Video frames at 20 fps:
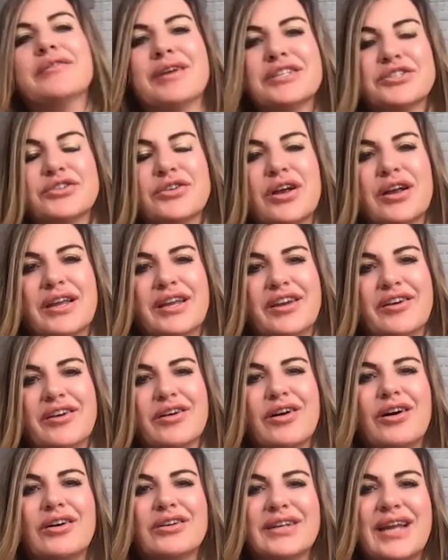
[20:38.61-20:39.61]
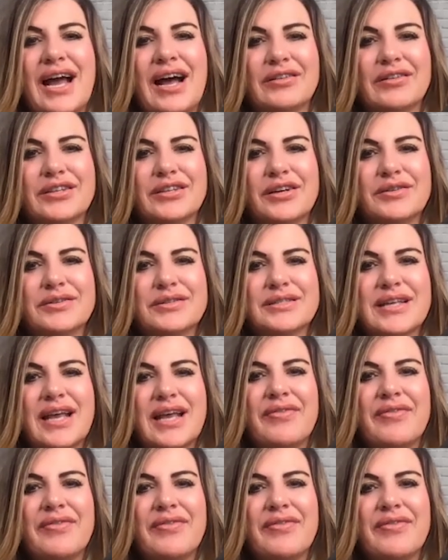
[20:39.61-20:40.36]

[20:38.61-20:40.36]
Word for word: restaurant here called Aldo's,